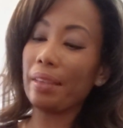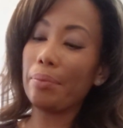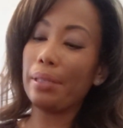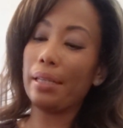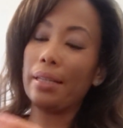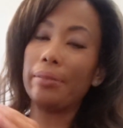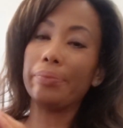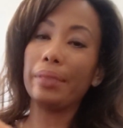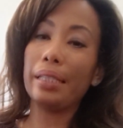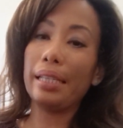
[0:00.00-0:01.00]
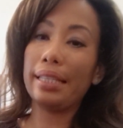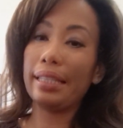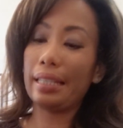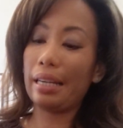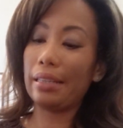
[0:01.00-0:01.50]
But I
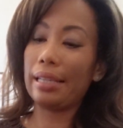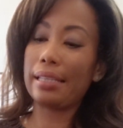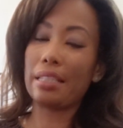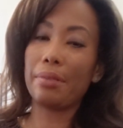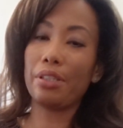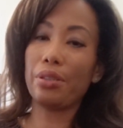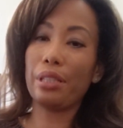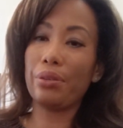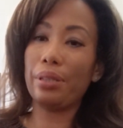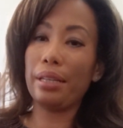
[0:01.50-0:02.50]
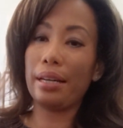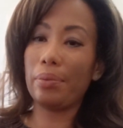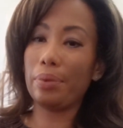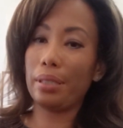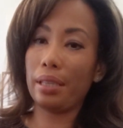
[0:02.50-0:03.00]
think last time I showed you, I only got
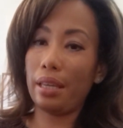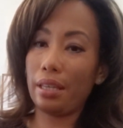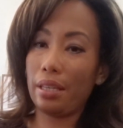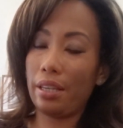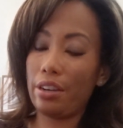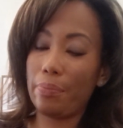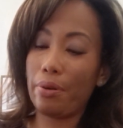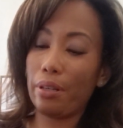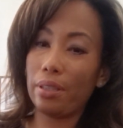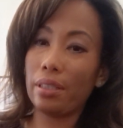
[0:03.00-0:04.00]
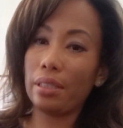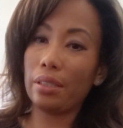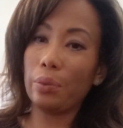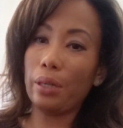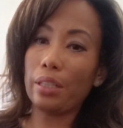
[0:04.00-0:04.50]
up to here, part of the
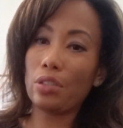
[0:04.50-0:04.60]
color work.